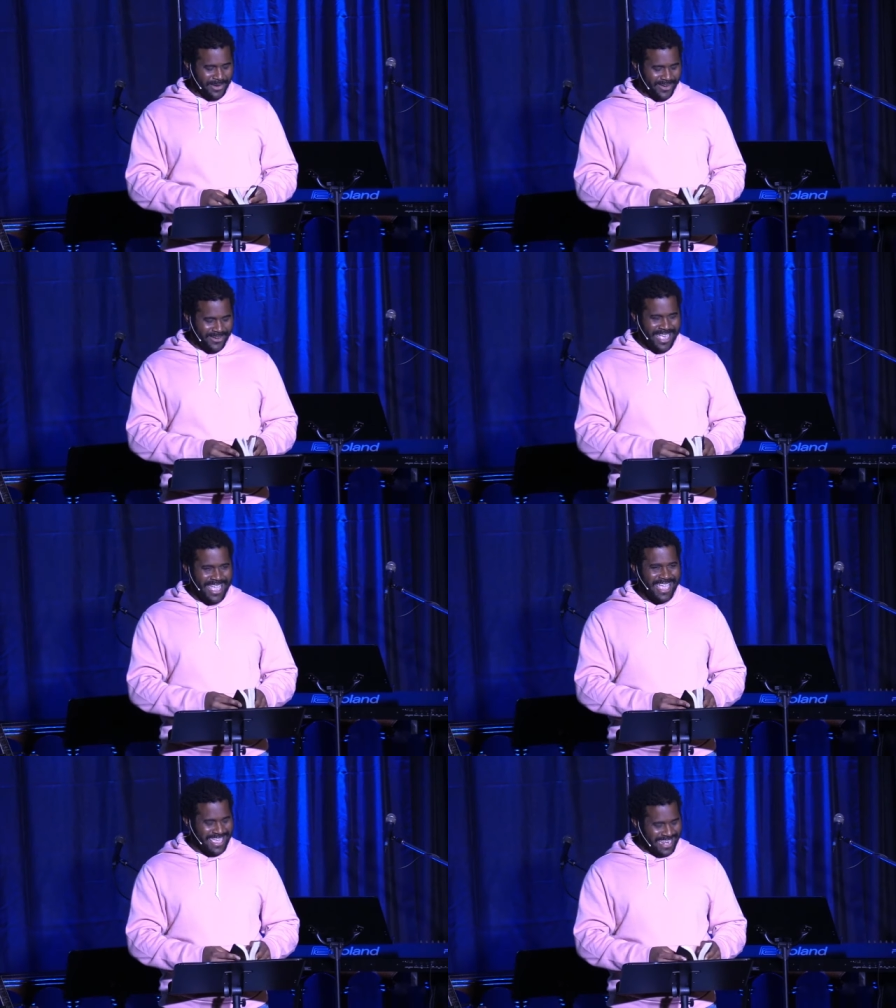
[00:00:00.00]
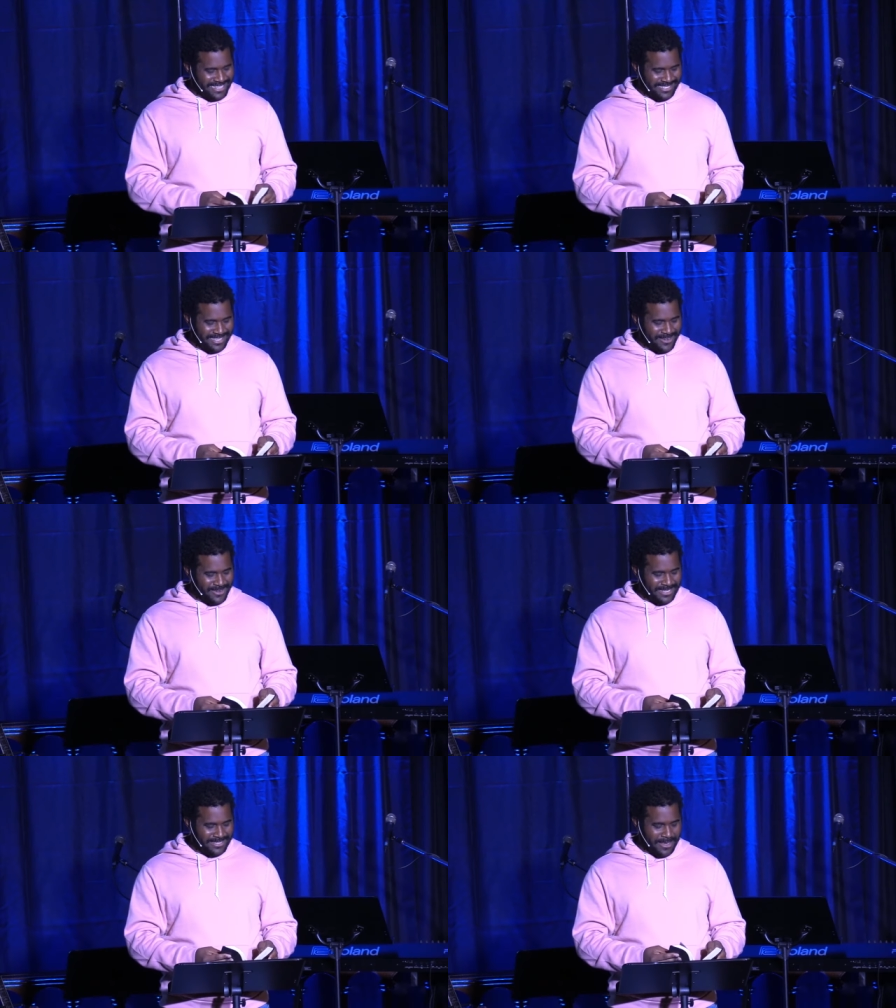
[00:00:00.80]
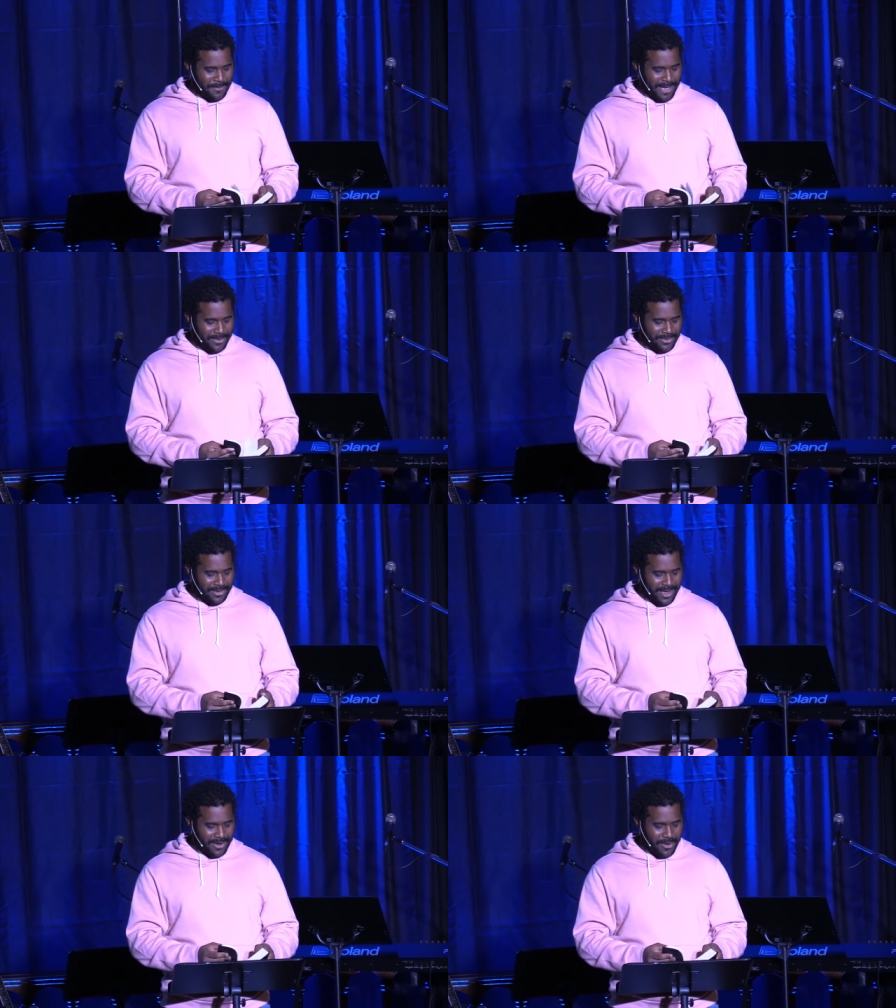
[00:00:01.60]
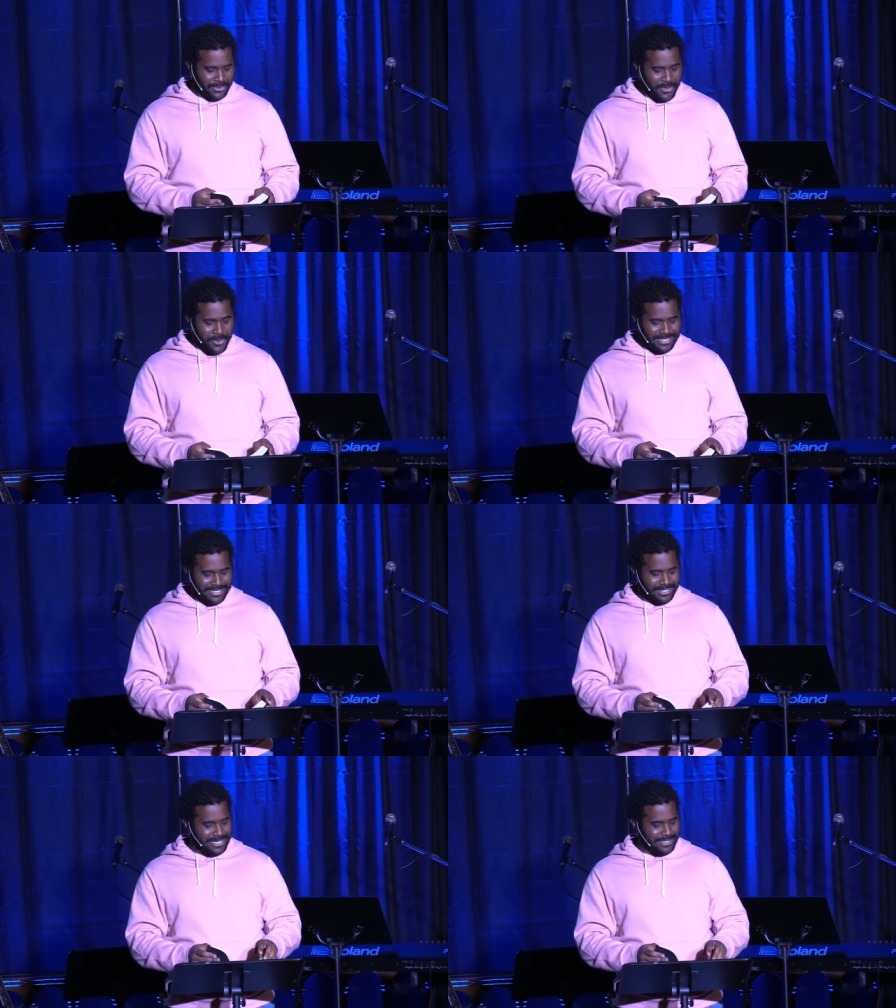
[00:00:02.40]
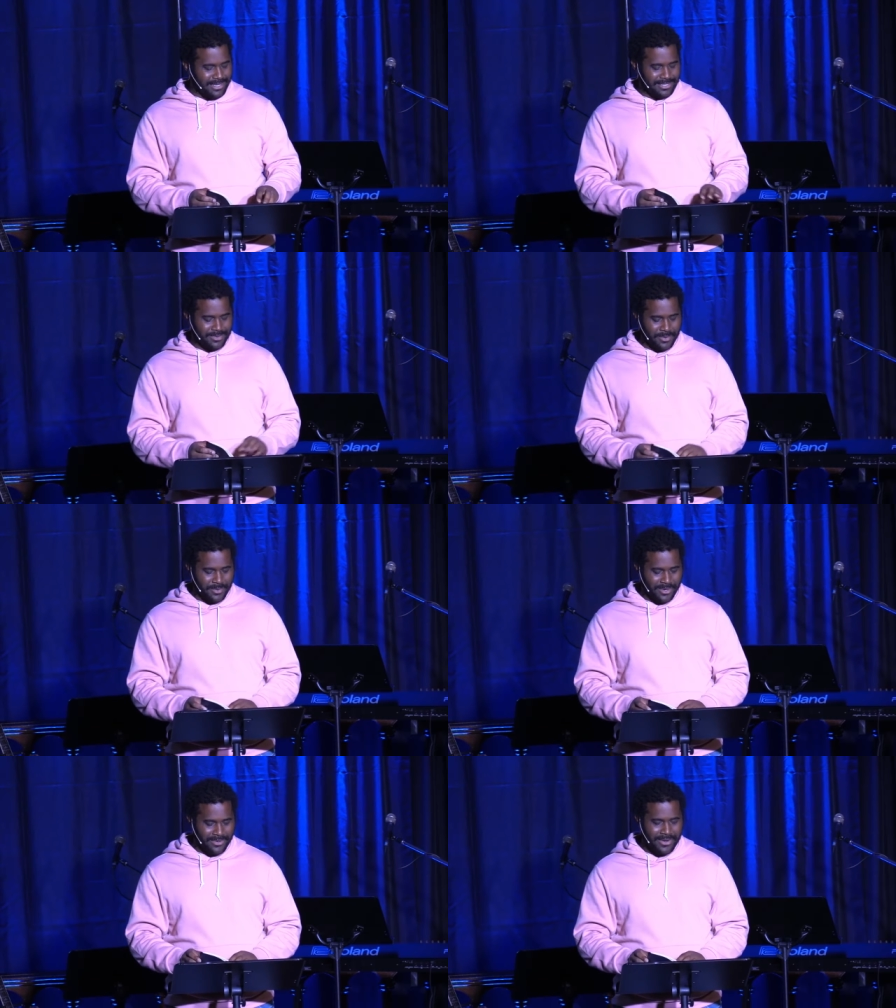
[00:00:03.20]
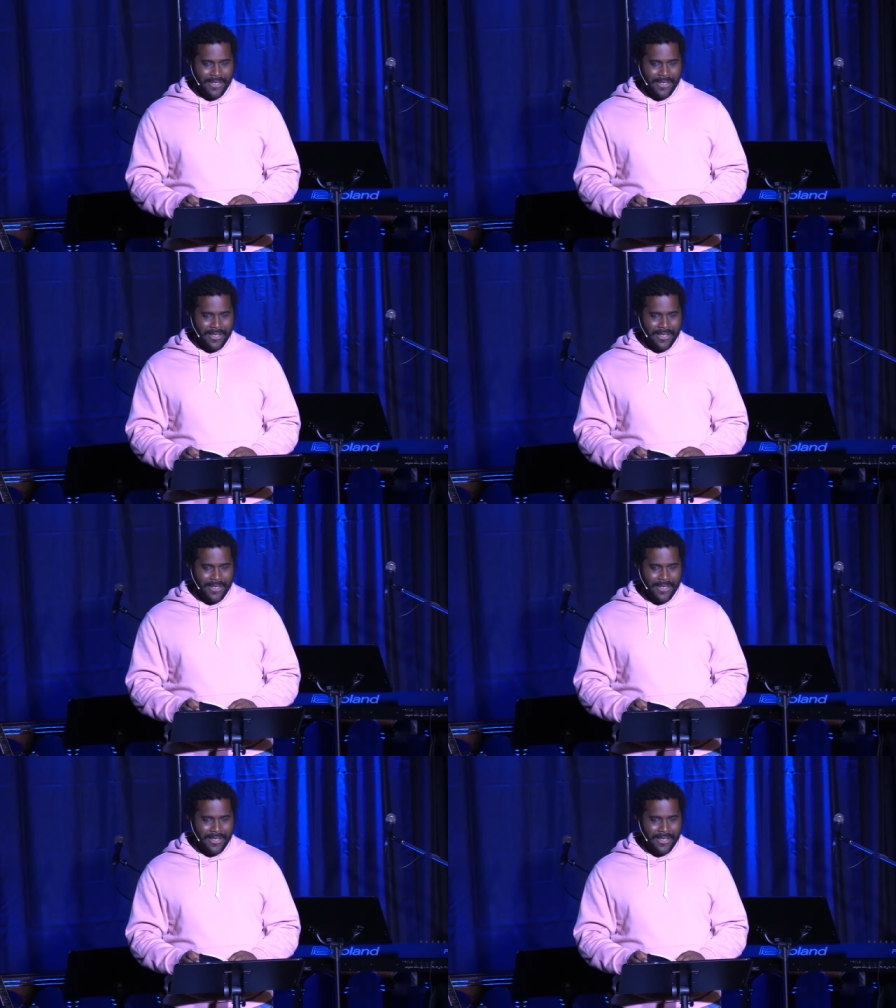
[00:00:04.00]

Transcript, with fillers: We are in a series about uh, called "Who Is Jesus," where we're